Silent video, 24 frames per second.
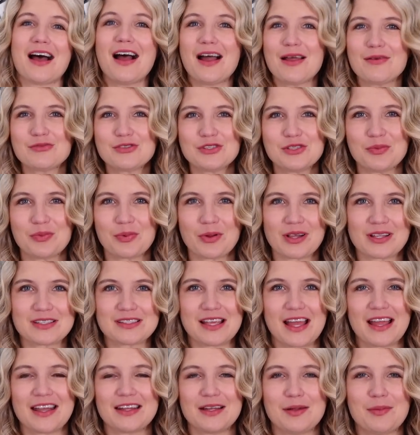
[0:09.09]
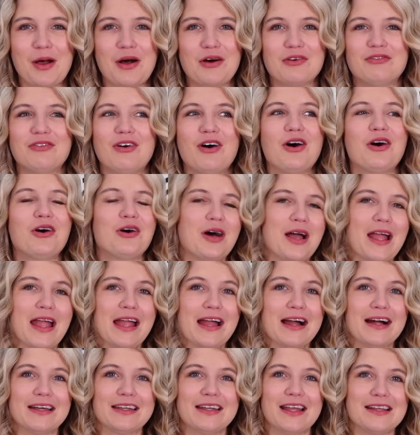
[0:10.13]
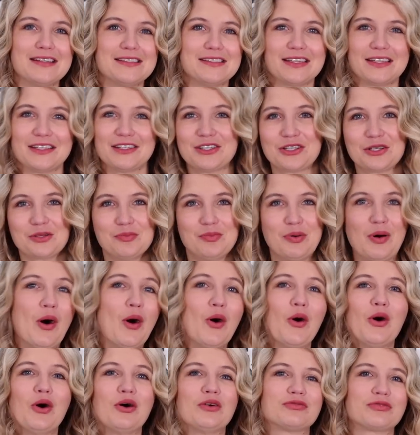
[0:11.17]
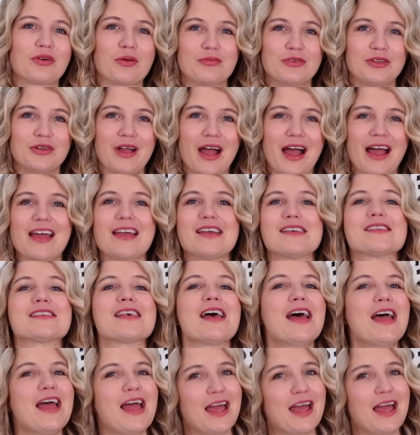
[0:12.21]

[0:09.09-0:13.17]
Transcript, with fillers: I'm super excited about fall and I did a little poll from you guys